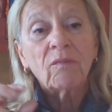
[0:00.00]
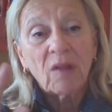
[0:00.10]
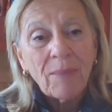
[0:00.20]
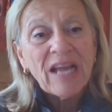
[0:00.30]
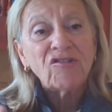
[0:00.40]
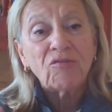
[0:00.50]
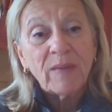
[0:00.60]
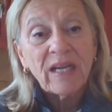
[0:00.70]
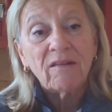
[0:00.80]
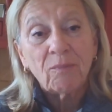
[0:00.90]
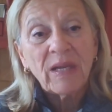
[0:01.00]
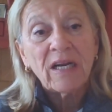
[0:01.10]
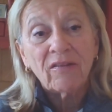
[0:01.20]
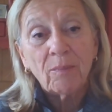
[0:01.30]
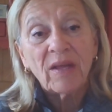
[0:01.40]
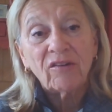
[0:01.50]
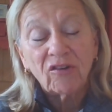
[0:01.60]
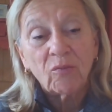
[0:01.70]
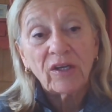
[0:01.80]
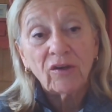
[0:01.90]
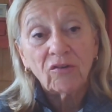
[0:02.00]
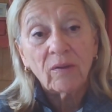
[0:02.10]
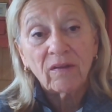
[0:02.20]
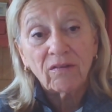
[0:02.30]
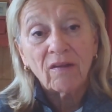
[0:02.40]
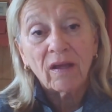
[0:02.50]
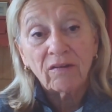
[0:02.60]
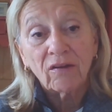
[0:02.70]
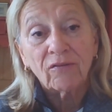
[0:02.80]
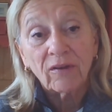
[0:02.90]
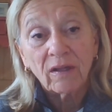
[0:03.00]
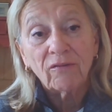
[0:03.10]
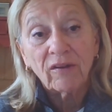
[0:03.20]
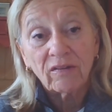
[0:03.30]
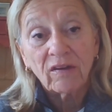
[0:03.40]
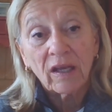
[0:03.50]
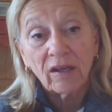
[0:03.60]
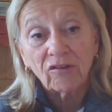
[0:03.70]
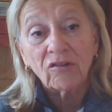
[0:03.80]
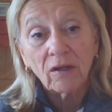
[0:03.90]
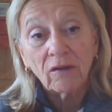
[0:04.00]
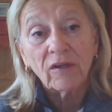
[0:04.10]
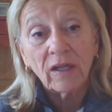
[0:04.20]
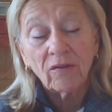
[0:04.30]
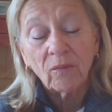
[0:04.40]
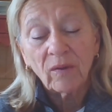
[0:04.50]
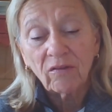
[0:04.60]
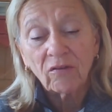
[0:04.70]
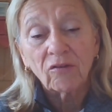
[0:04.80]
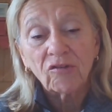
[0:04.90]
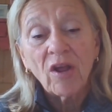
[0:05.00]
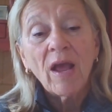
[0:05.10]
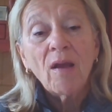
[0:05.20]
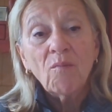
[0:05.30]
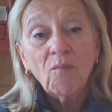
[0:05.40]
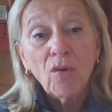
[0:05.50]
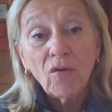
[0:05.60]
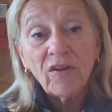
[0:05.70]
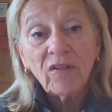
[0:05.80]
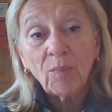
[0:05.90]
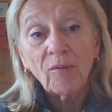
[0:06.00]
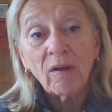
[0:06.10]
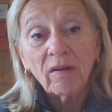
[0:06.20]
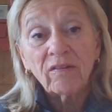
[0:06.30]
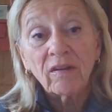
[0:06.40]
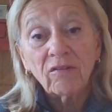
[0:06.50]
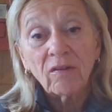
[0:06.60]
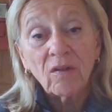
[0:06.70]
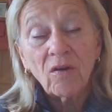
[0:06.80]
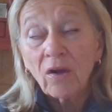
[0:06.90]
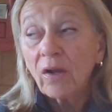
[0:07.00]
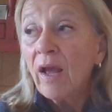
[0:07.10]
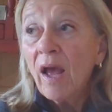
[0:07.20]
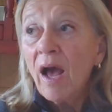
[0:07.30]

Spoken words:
The bench means being on the bench is when you're doing the scientific investigation of it and the research, moving the process along.